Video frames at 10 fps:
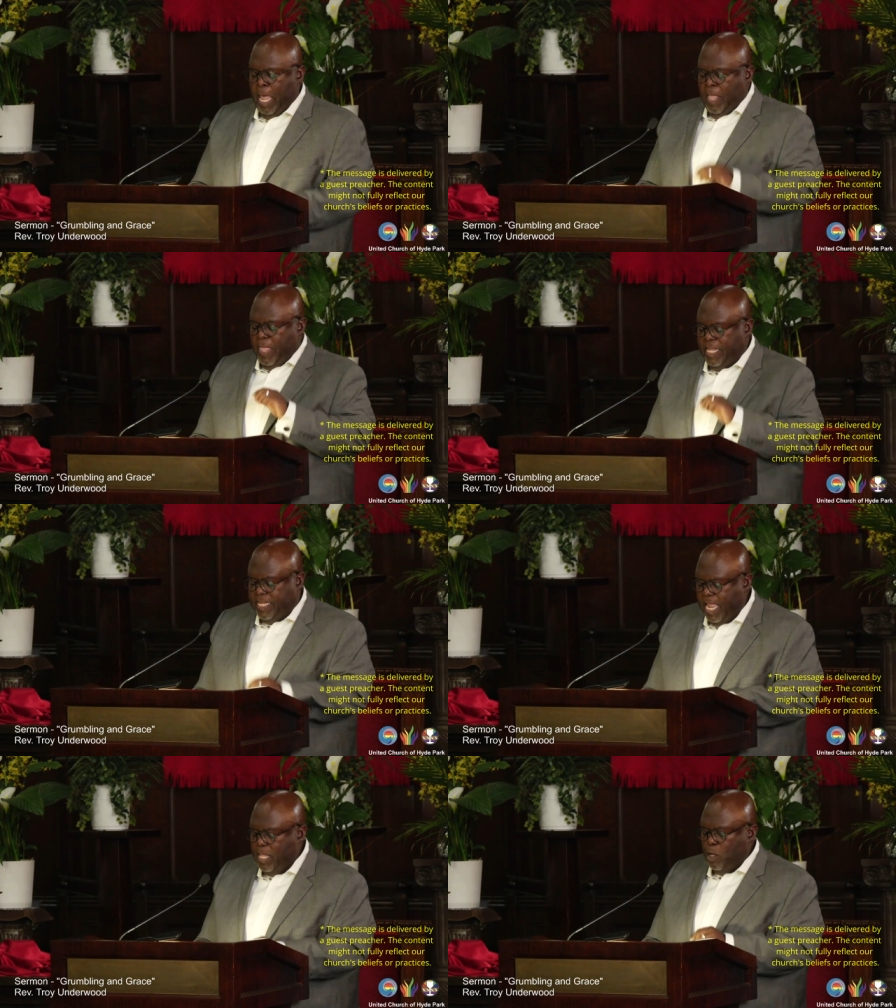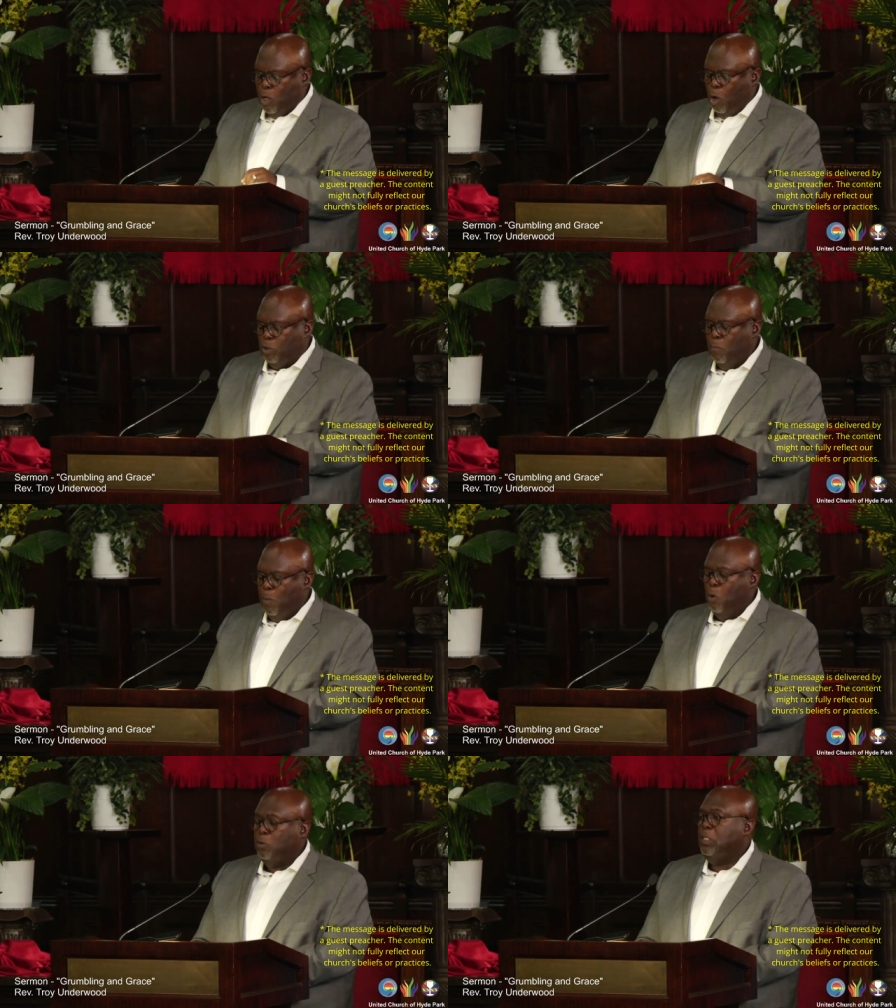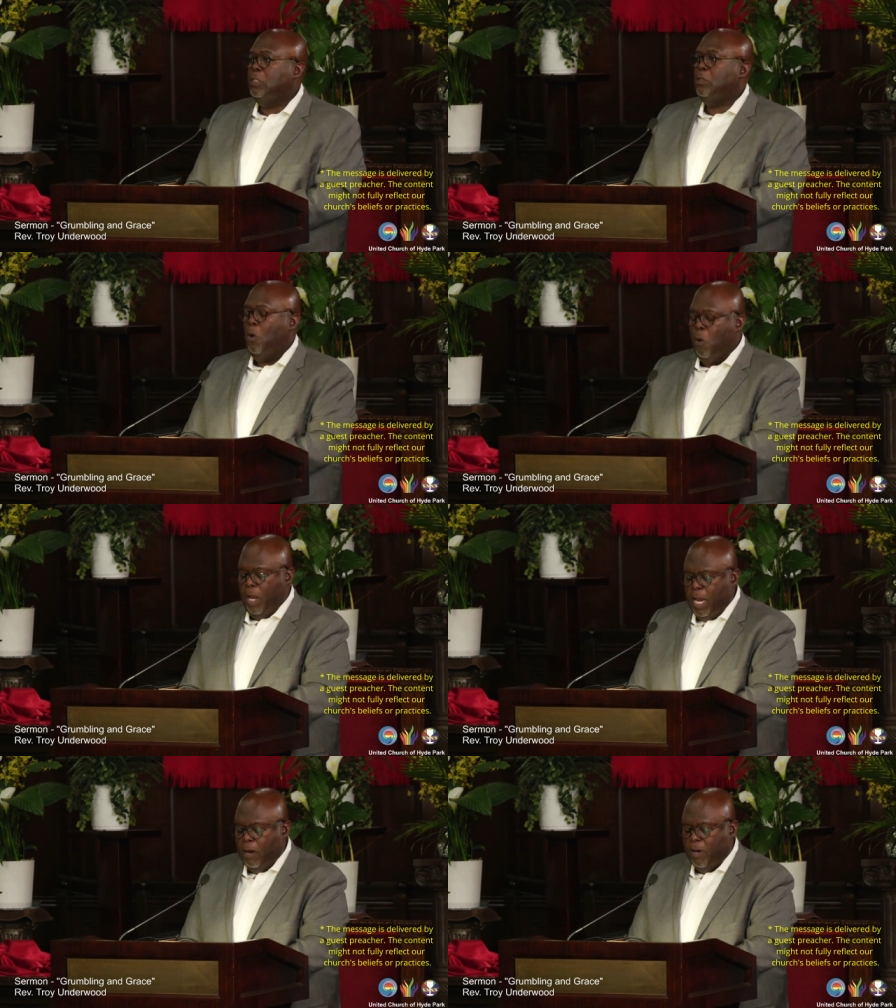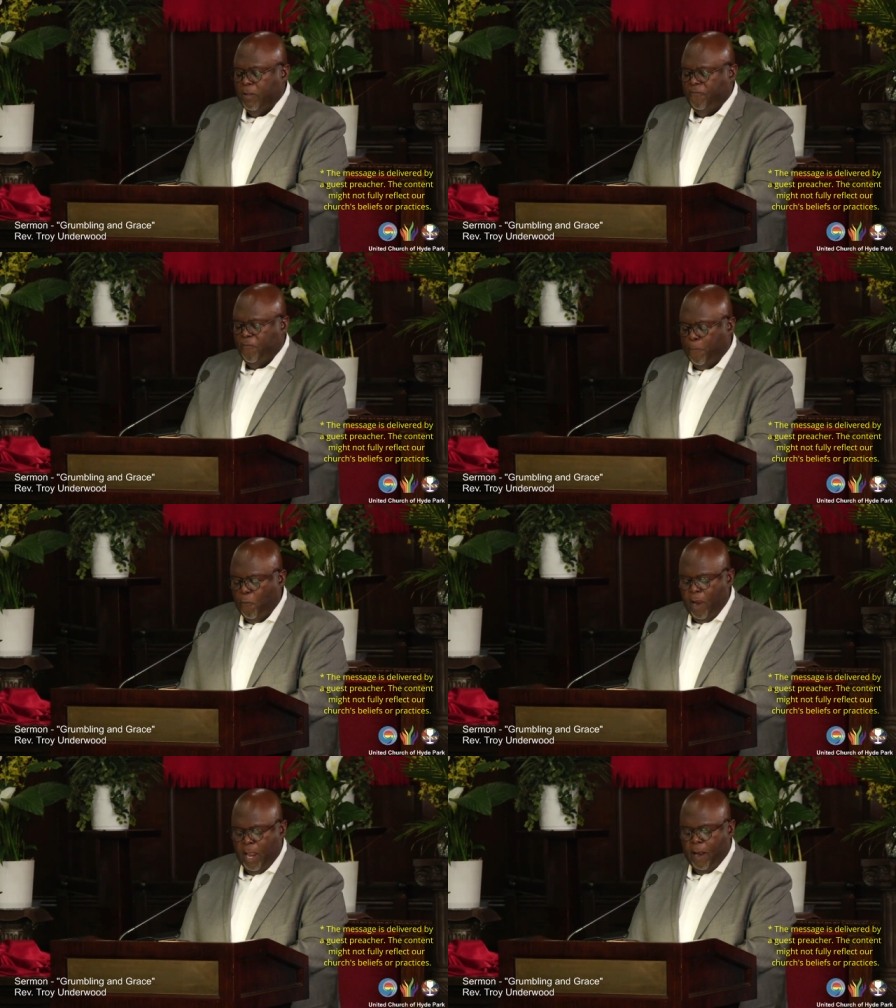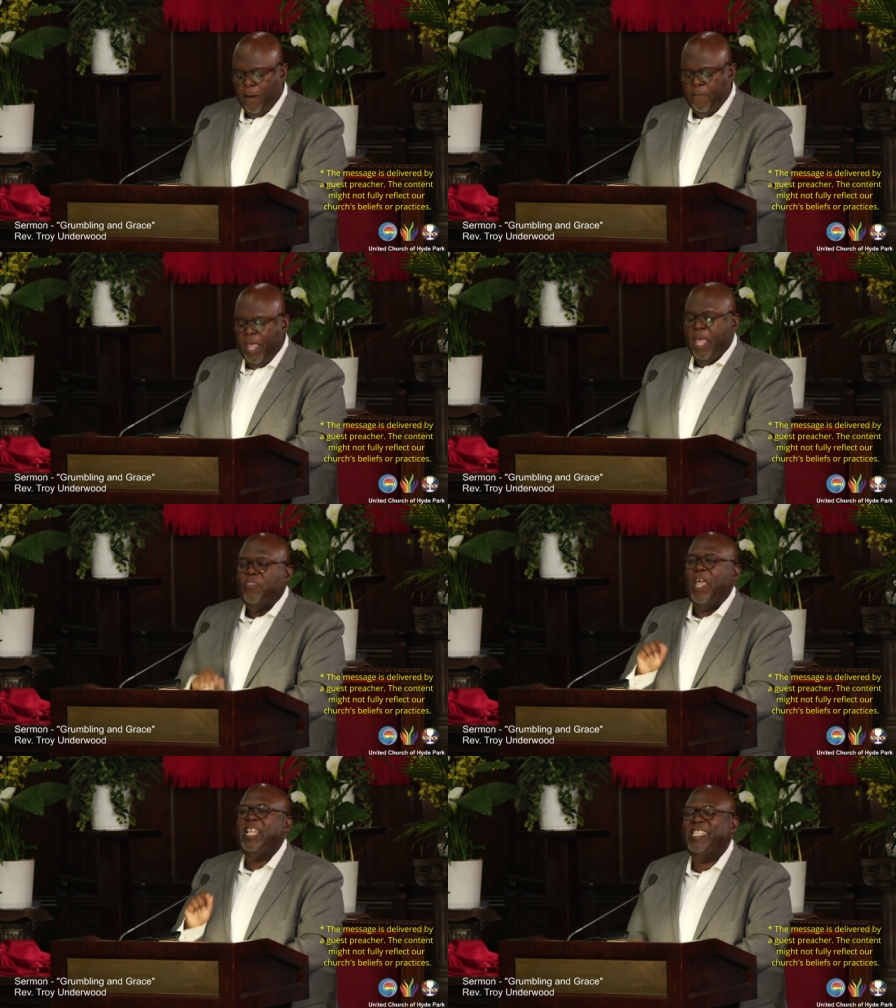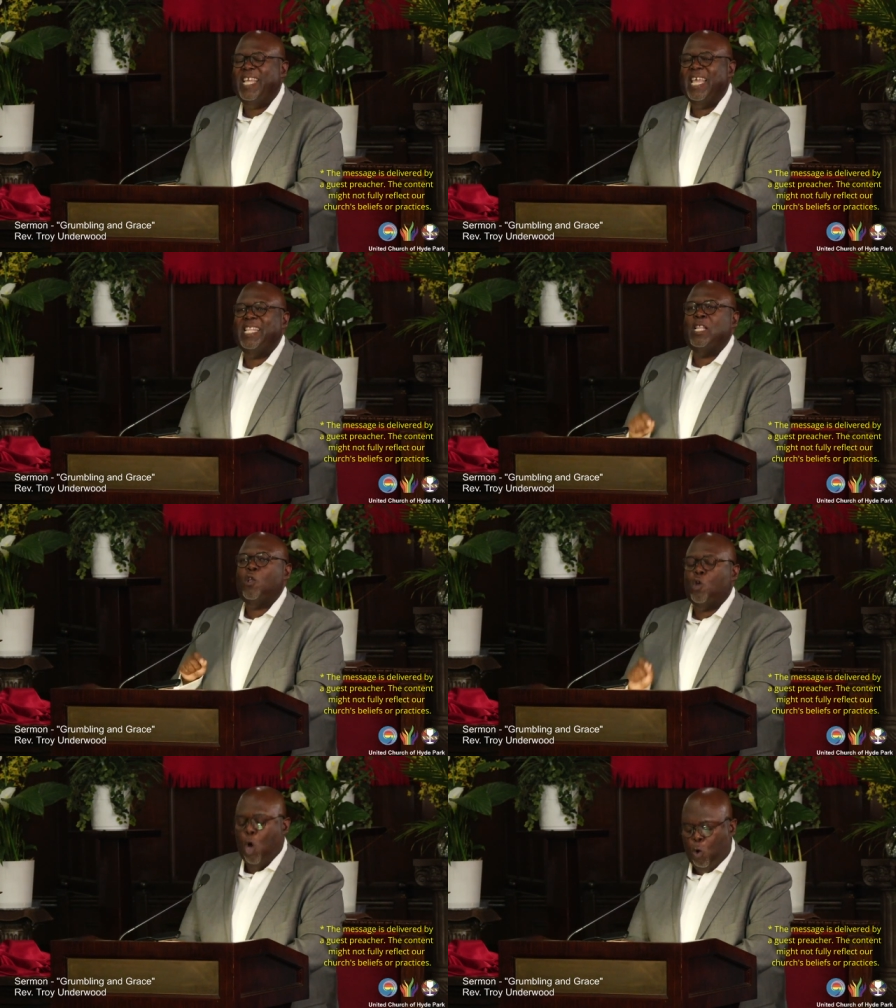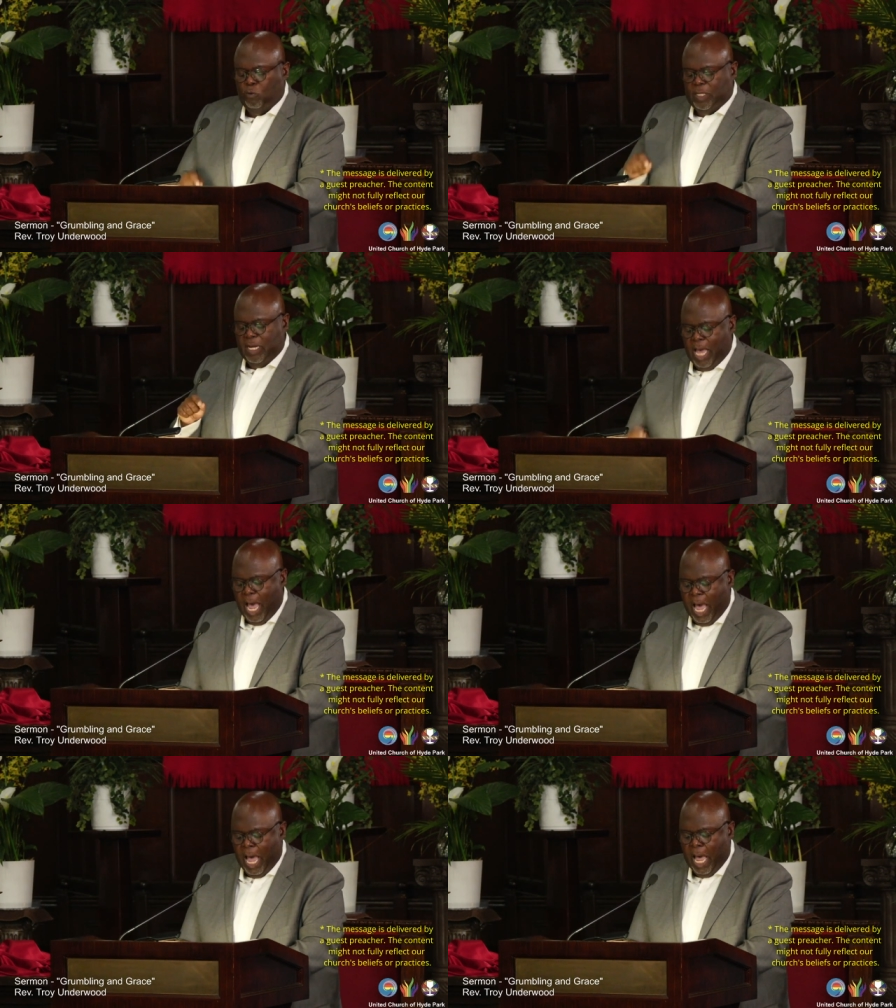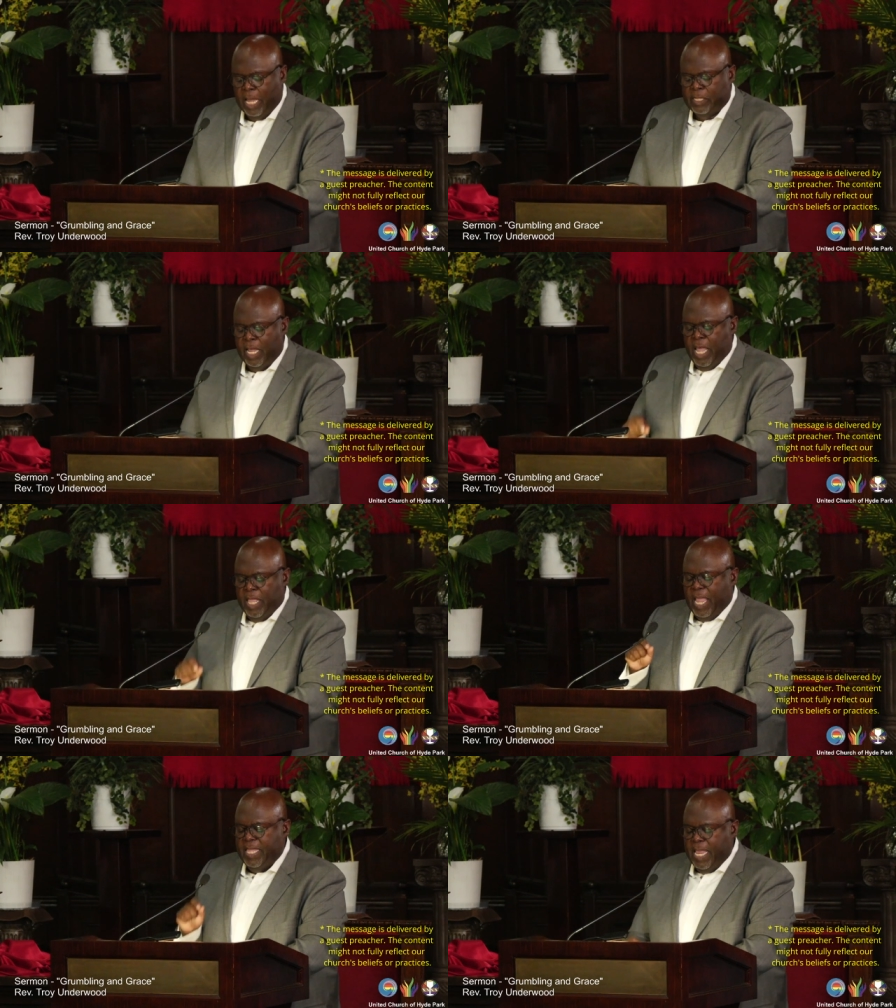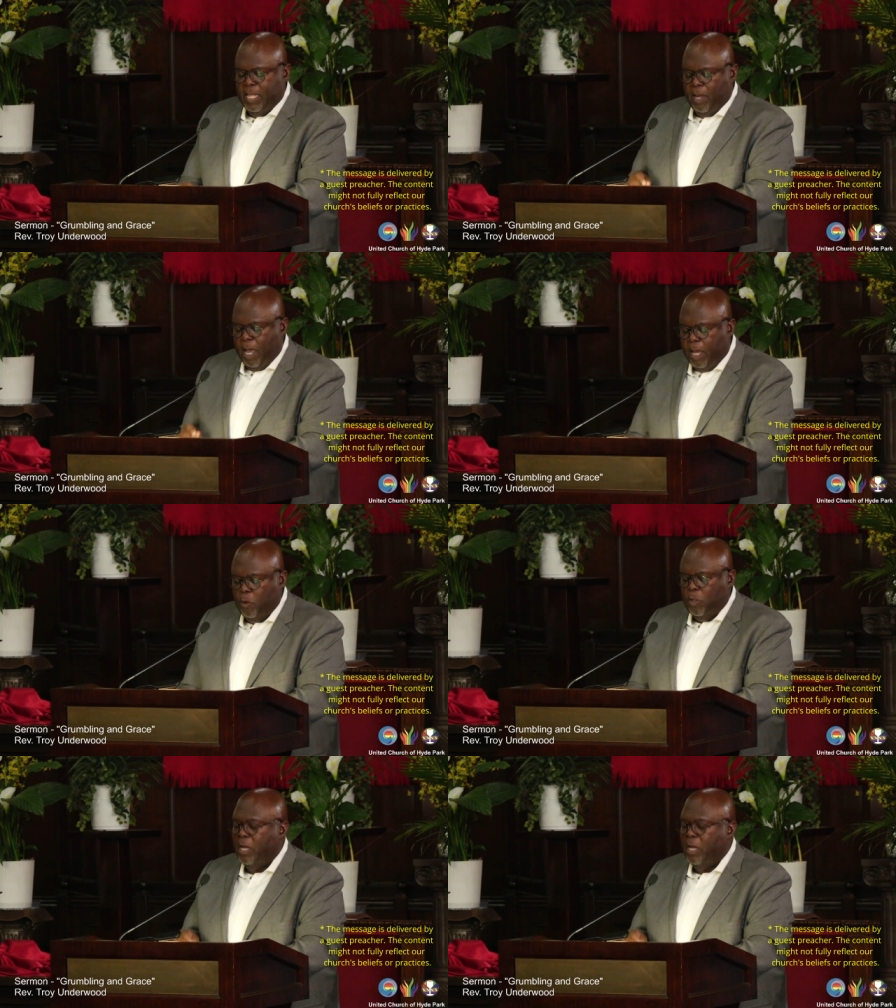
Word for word: They didn't go to Moses or Aaron for prayer. They didn't go to God. They neither uttered a